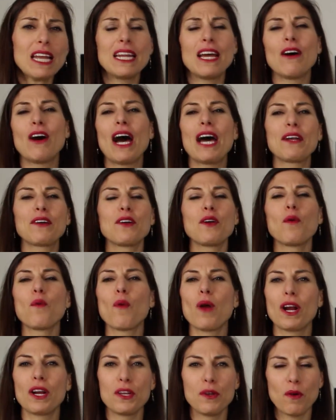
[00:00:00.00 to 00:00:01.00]
Now, I don't know
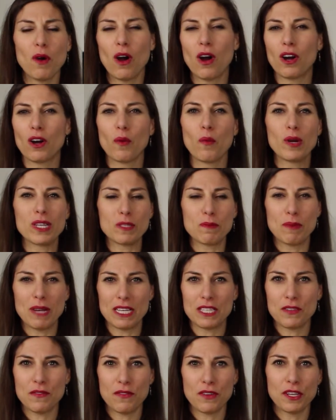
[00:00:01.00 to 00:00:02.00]
where you are or what's best